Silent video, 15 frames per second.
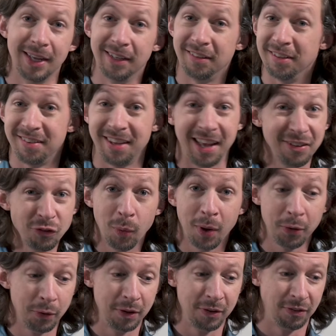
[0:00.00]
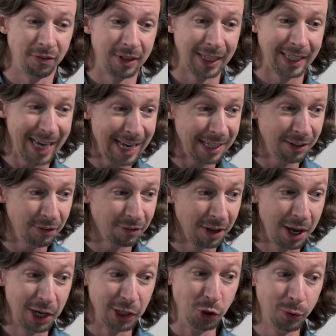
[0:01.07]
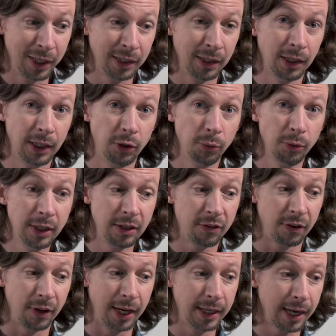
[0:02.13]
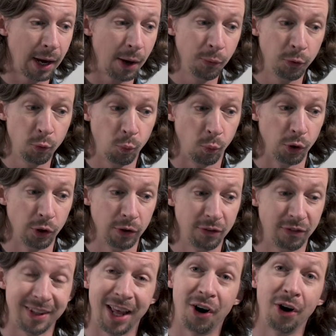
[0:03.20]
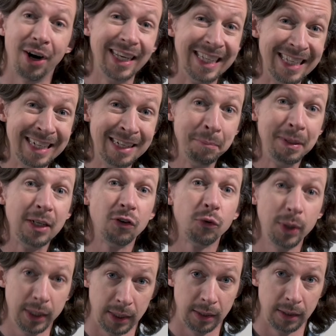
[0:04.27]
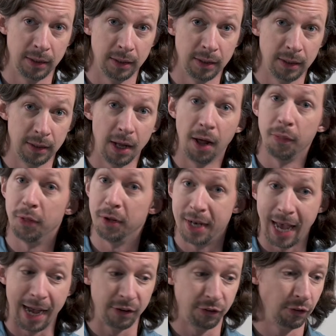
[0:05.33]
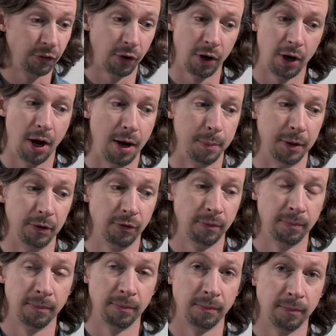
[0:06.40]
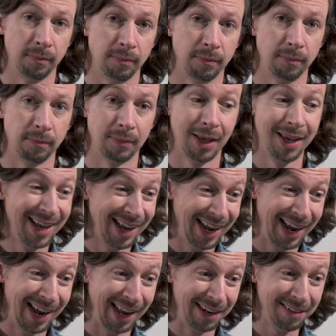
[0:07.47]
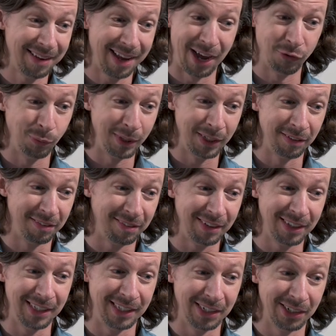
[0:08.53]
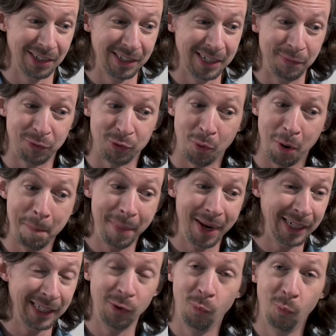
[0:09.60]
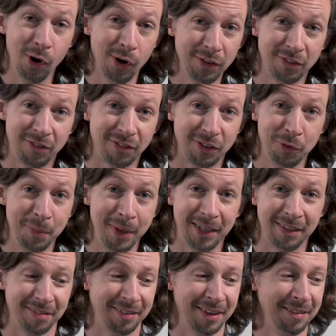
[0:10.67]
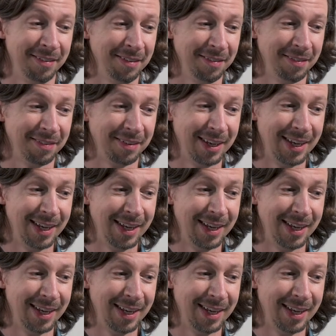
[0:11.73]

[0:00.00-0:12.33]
To test whether this is the case, you can literally take out the words that are in between the dashes or commas. And as we can see here, if the remaining words still make a sentence,